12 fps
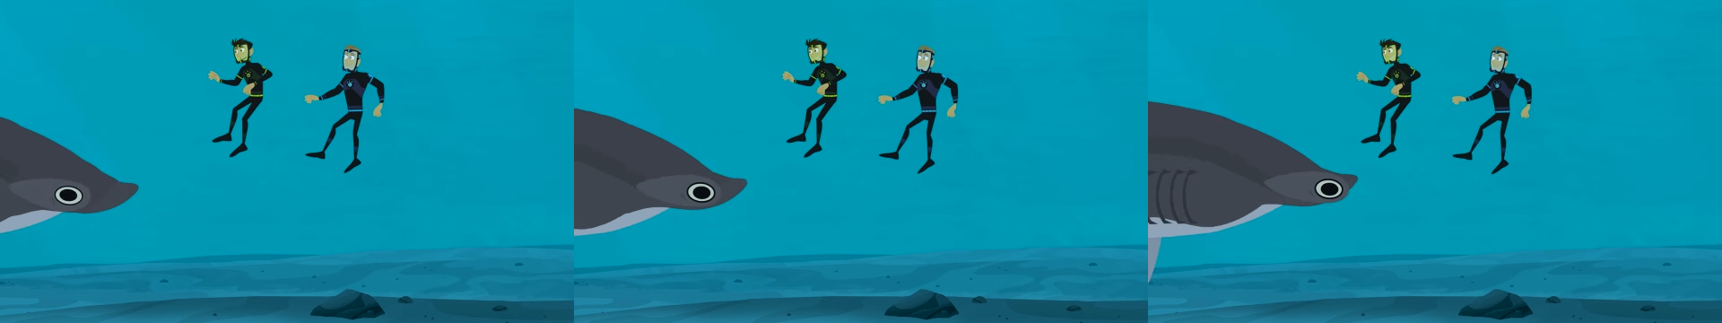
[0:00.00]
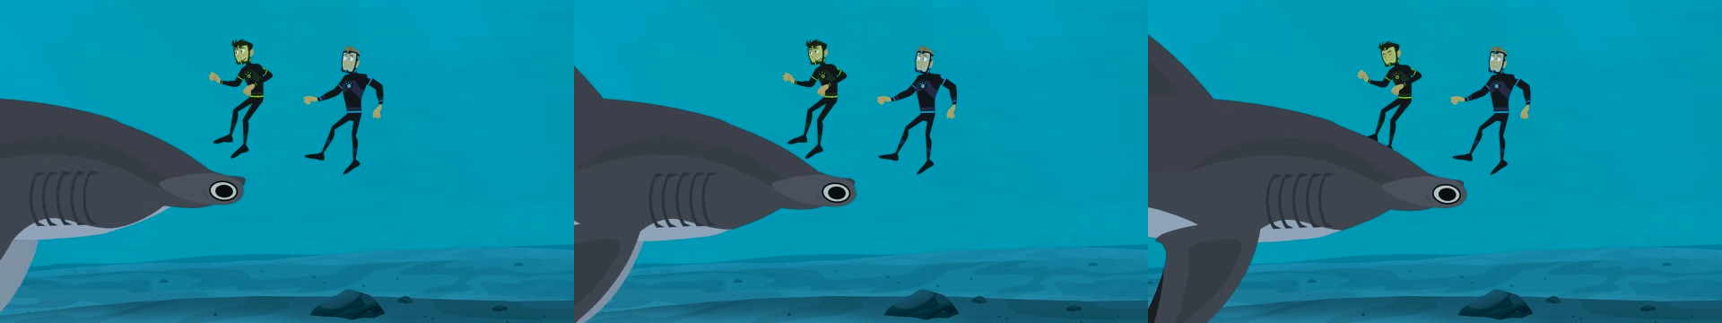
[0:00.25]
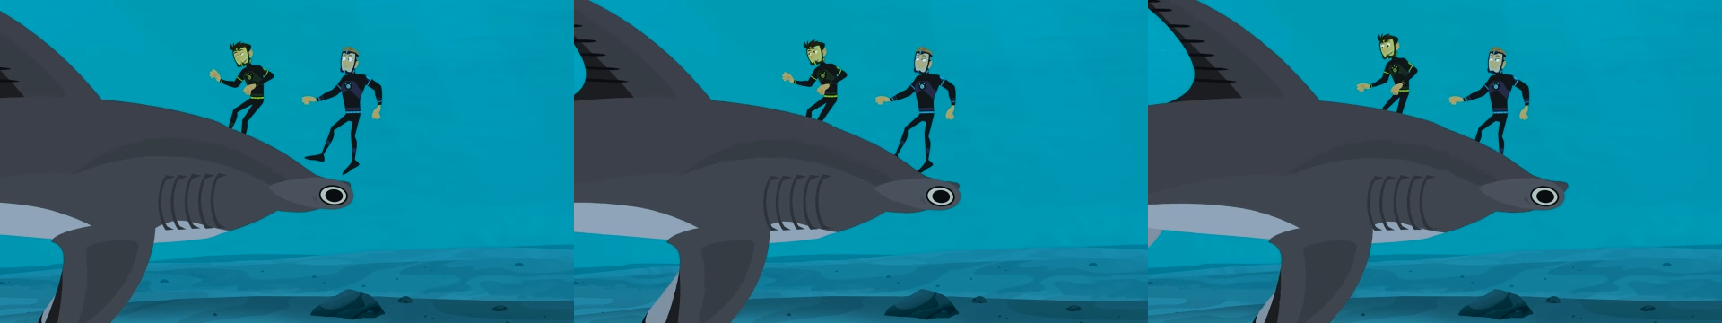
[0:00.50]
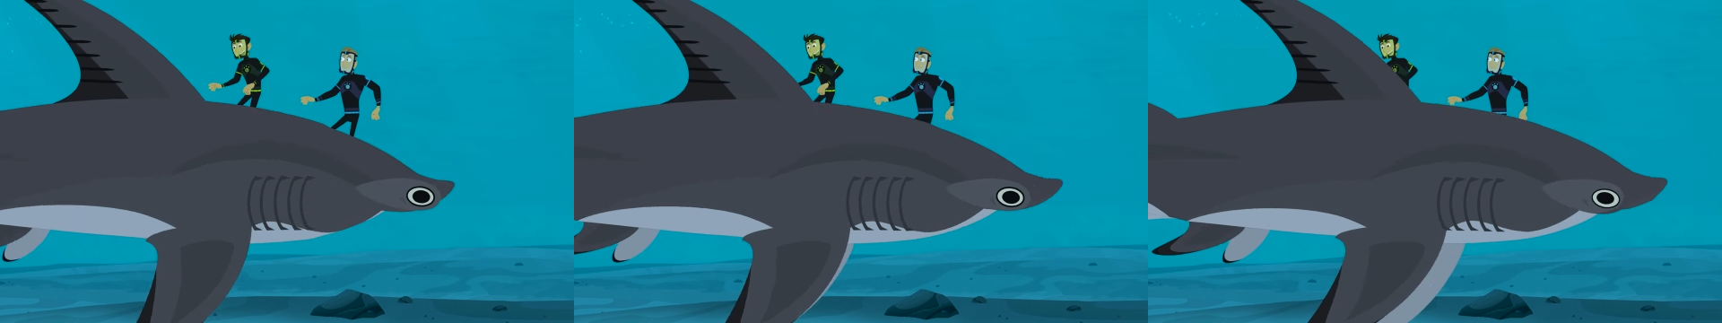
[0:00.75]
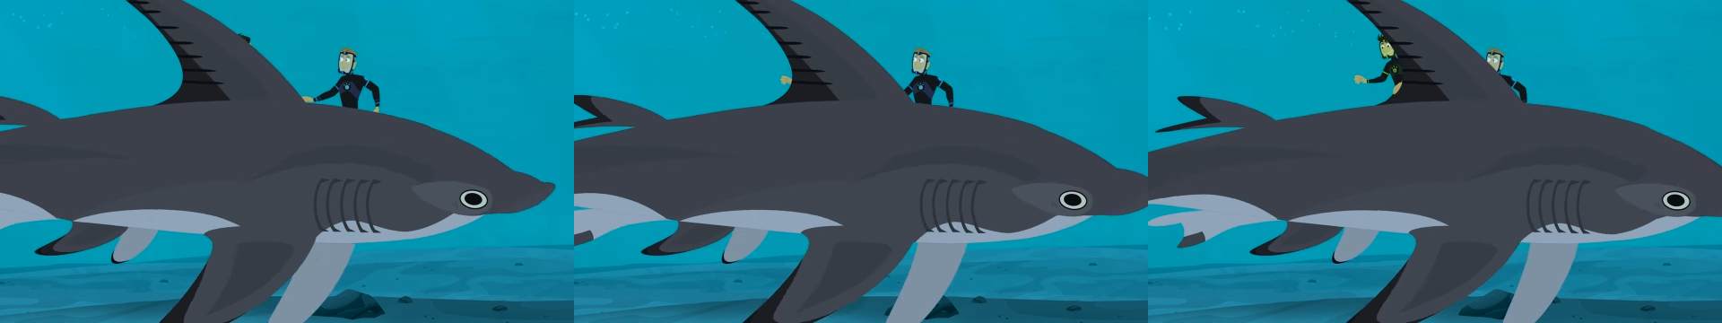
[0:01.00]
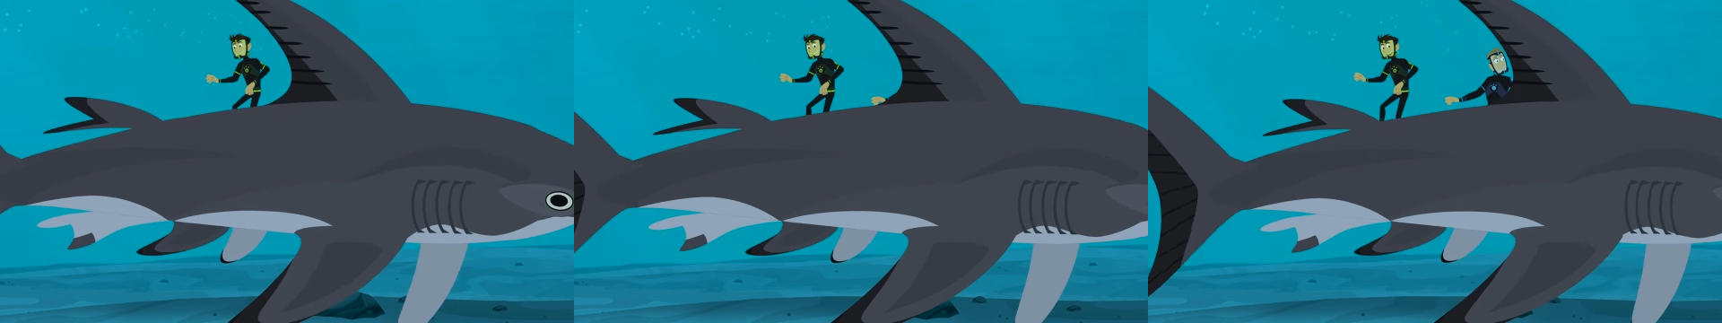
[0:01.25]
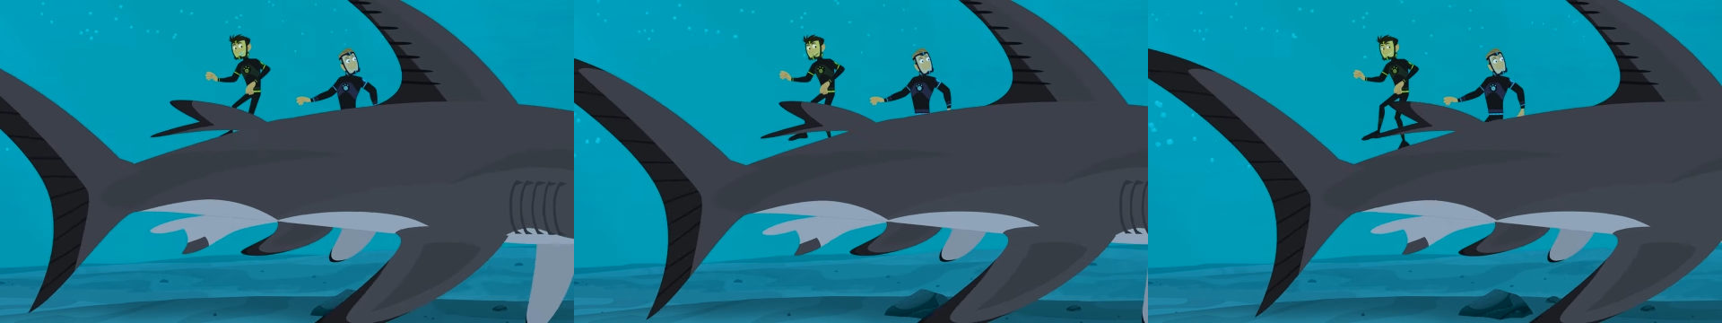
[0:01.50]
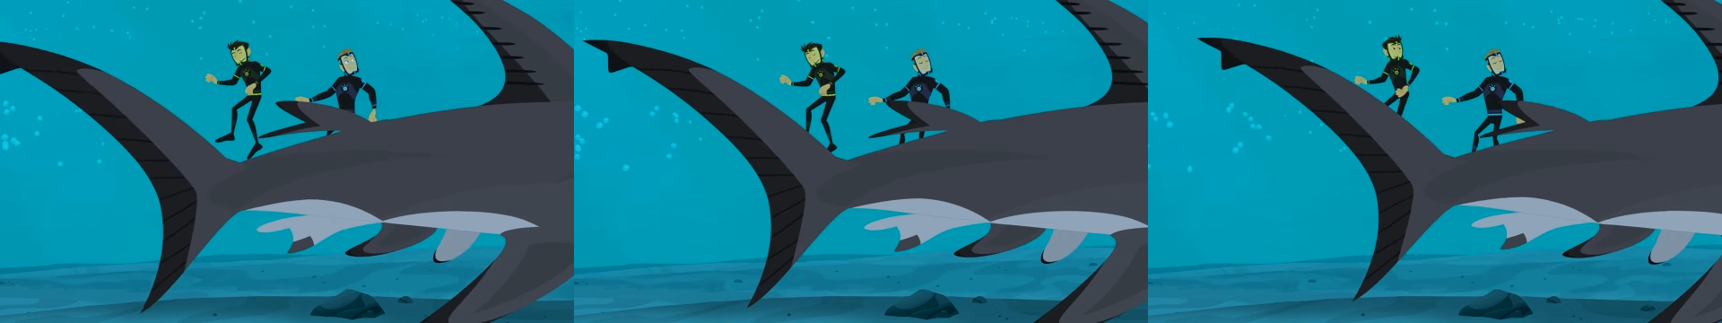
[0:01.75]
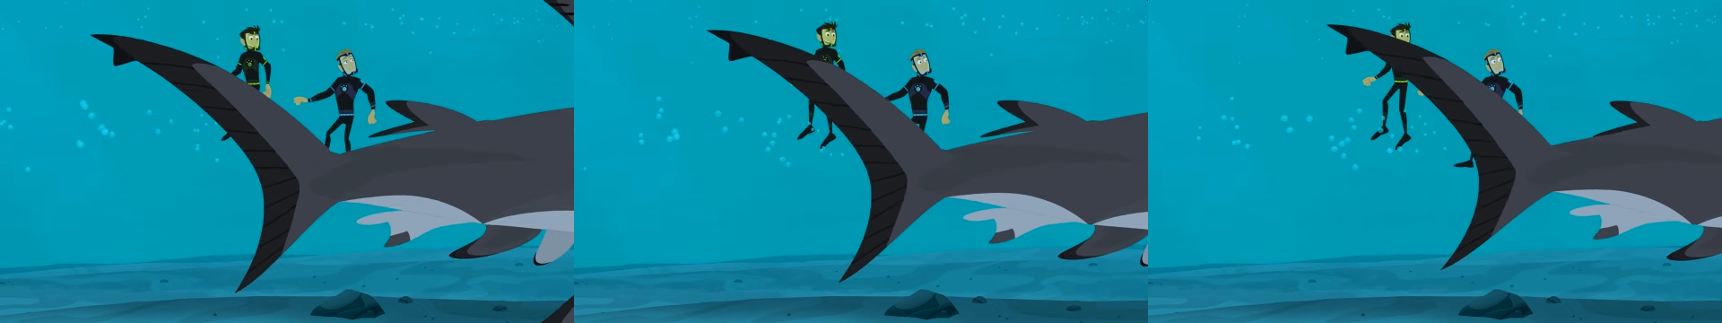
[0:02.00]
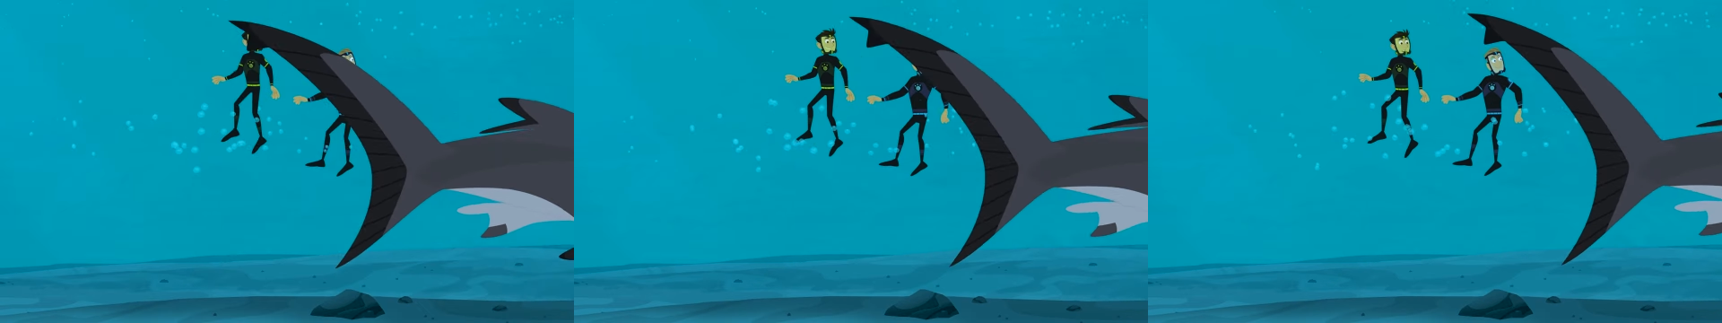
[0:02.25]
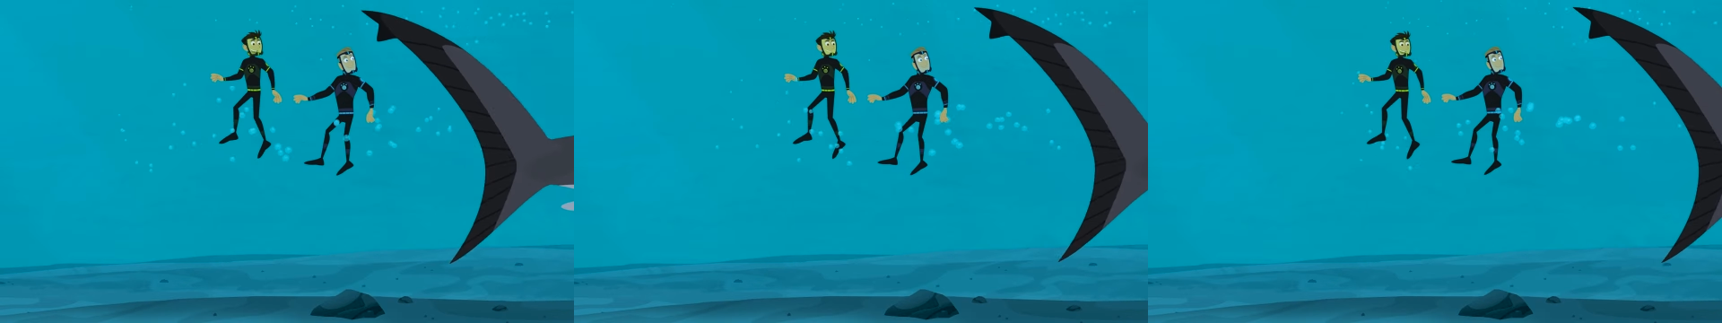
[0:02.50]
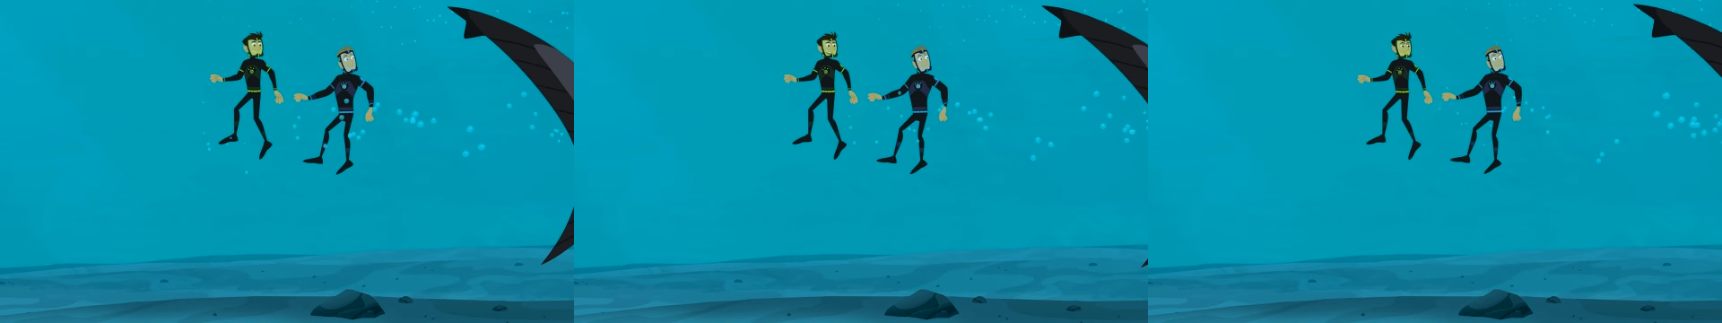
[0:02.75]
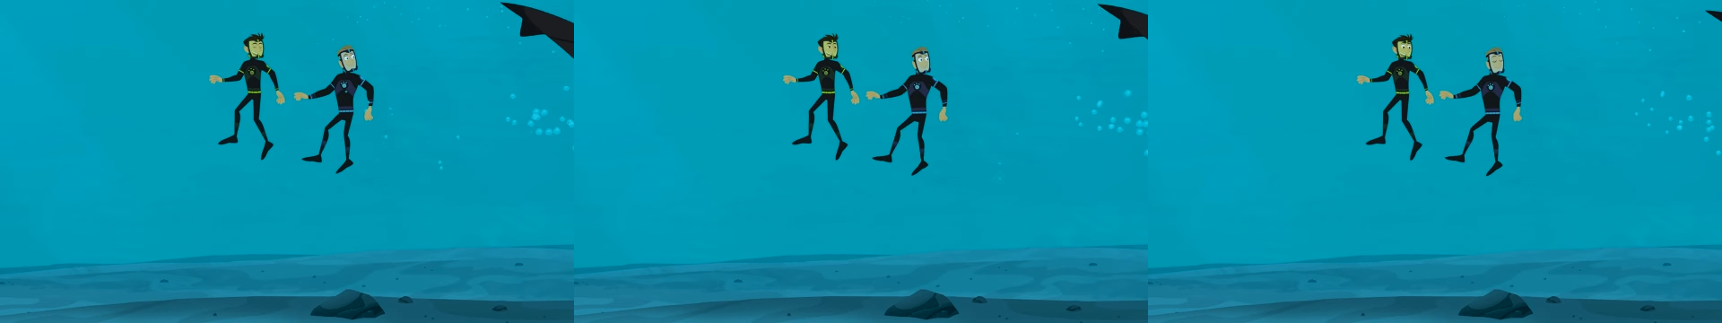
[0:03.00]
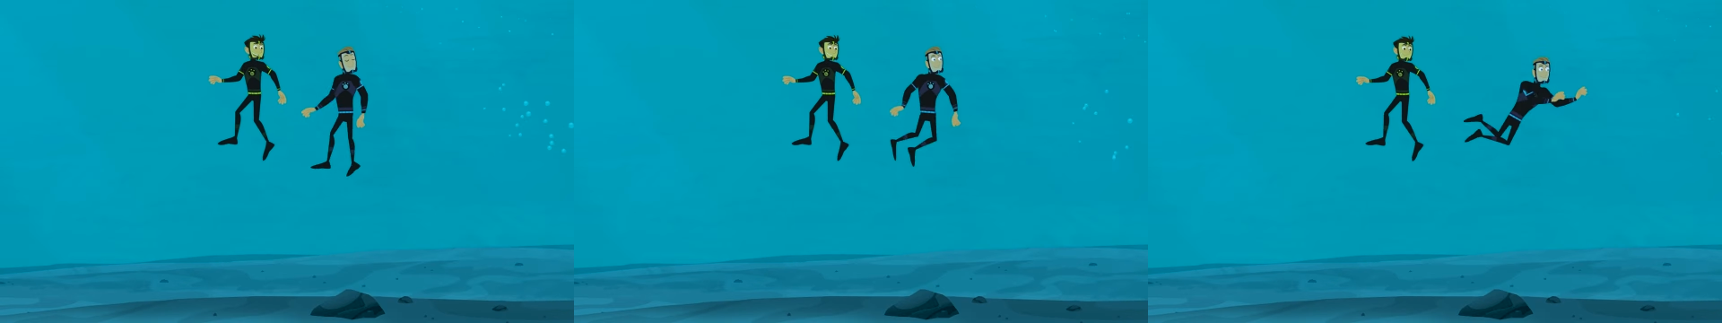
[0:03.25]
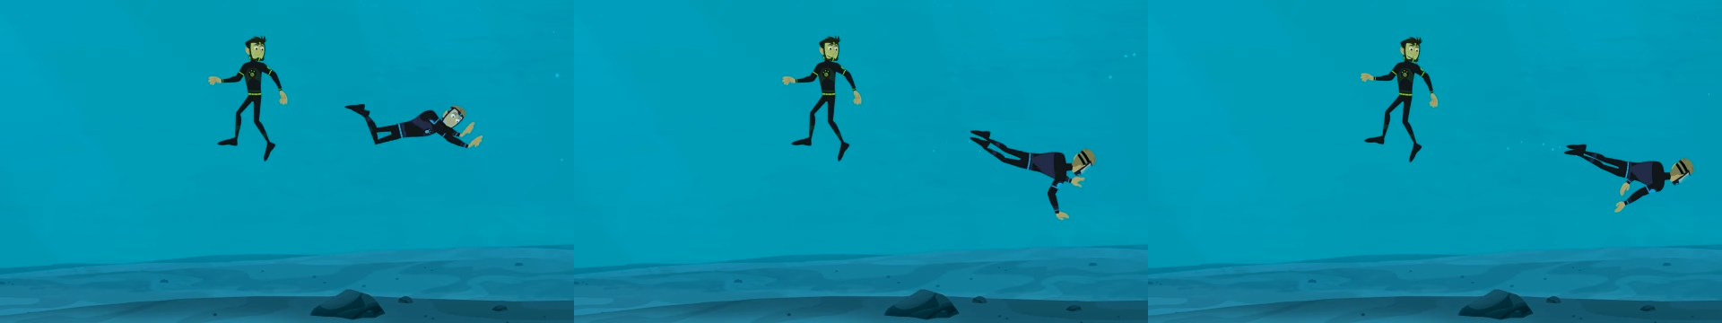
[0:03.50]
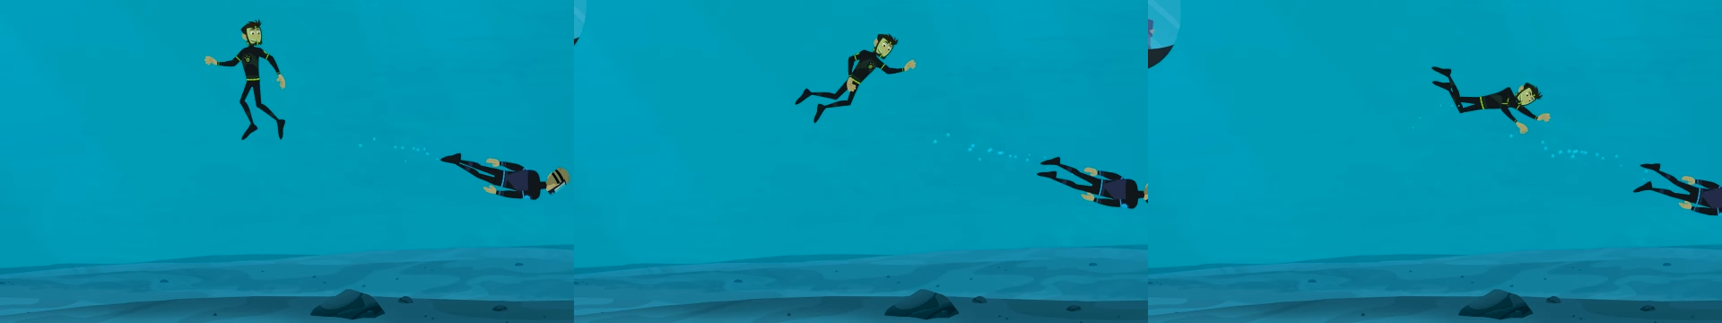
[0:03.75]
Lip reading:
(no speaker visible)